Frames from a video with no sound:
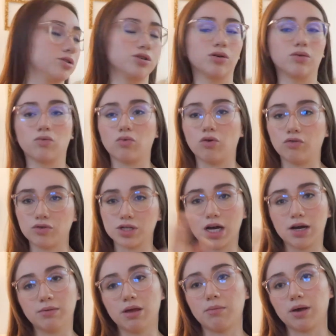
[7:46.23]
so over
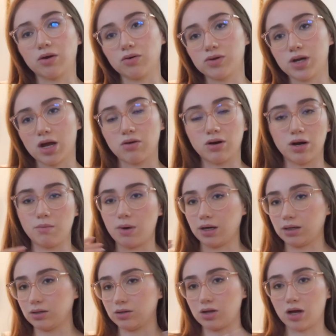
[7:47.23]
time that might go down and it
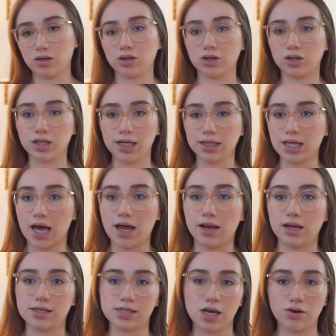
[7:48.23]
might not look like that,
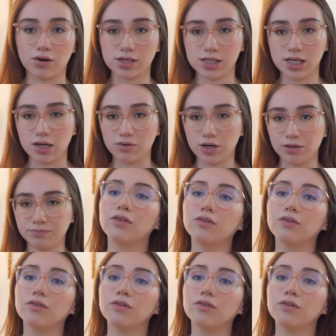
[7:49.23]
etc., etc.